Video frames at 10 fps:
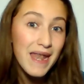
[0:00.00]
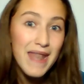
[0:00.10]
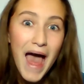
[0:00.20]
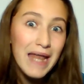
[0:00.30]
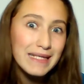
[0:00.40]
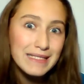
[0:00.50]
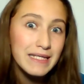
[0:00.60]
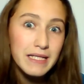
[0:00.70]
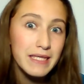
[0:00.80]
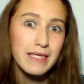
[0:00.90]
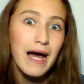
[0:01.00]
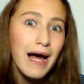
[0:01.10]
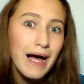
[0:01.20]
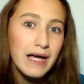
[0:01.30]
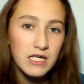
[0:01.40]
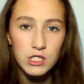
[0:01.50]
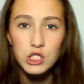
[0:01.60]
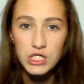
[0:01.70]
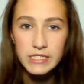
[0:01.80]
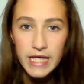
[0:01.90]
Nat is still young,
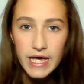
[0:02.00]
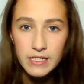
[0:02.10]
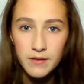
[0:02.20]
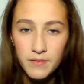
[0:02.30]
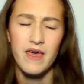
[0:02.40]
she said.